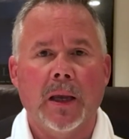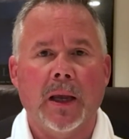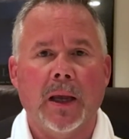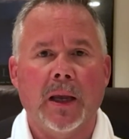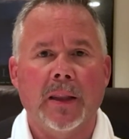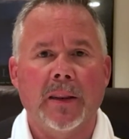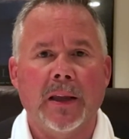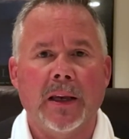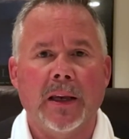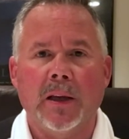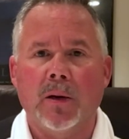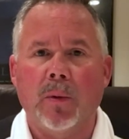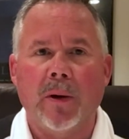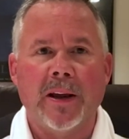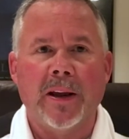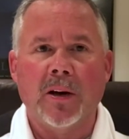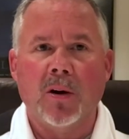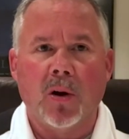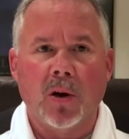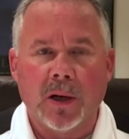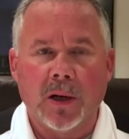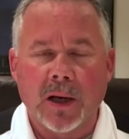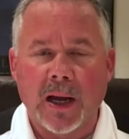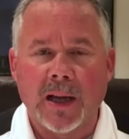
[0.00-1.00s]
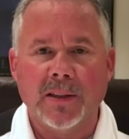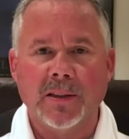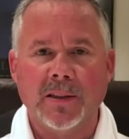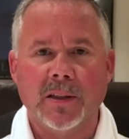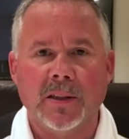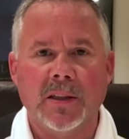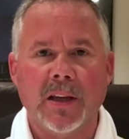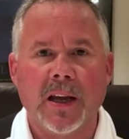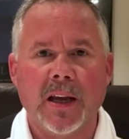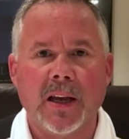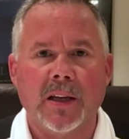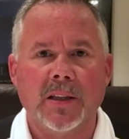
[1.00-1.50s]
And they had ran all kinds
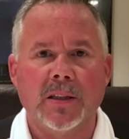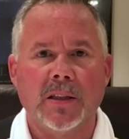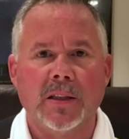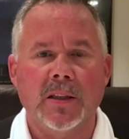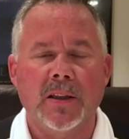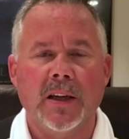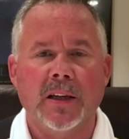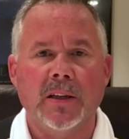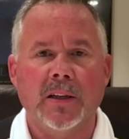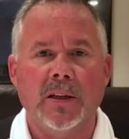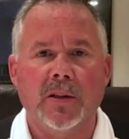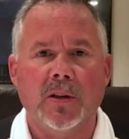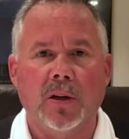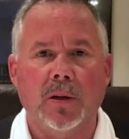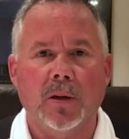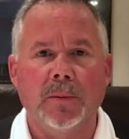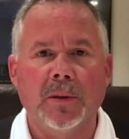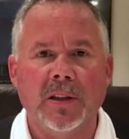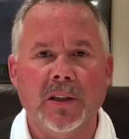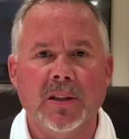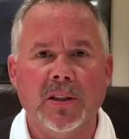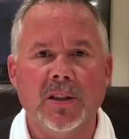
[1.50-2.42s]
of tests and they determined